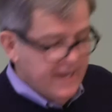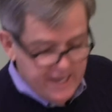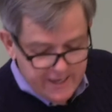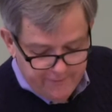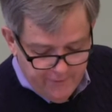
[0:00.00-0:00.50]

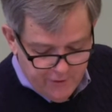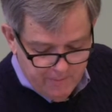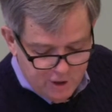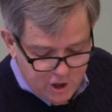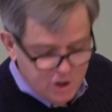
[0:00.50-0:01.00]
If The
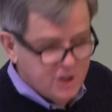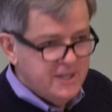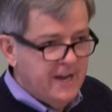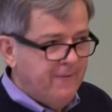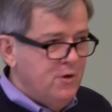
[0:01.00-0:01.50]
Magician's
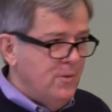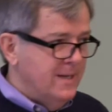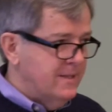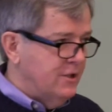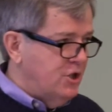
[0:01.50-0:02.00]
Nephew
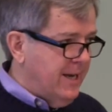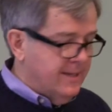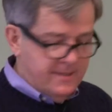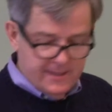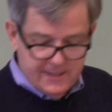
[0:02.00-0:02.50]
is the
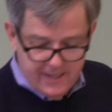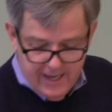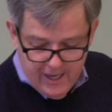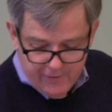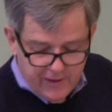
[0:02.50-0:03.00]
Genesis,
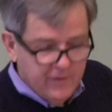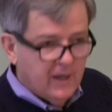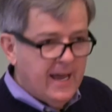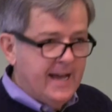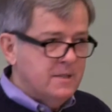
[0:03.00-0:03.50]
then the
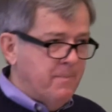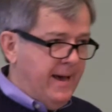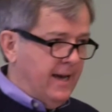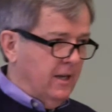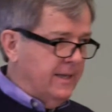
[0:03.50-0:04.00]
last
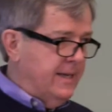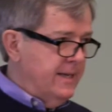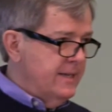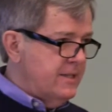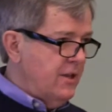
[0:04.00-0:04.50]
battle
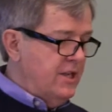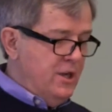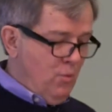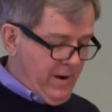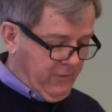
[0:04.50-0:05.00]
is
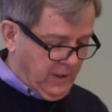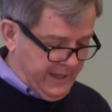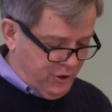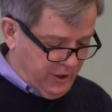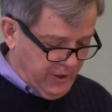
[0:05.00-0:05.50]
the
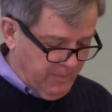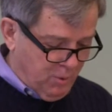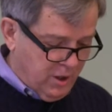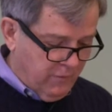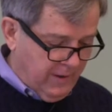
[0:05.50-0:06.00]
Revelation, the
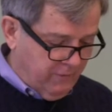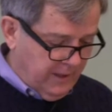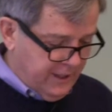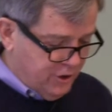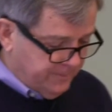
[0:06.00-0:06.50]
book of
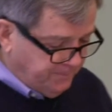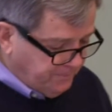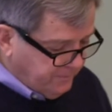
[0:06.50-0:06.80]
Revelation.